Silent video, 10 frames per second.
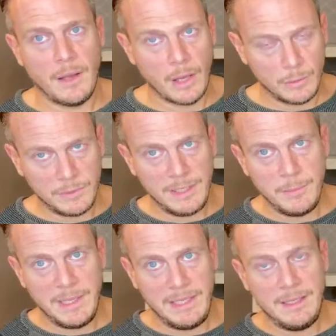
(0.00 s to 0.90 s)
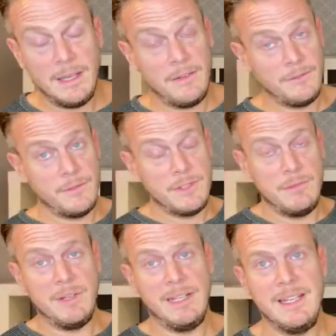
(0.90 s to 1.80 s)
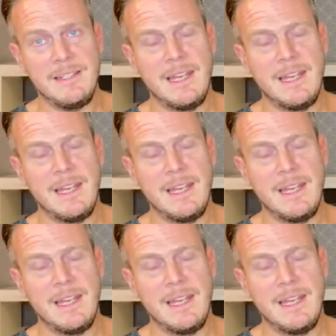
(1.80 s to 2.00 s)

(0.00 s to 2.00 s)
only be, if she really is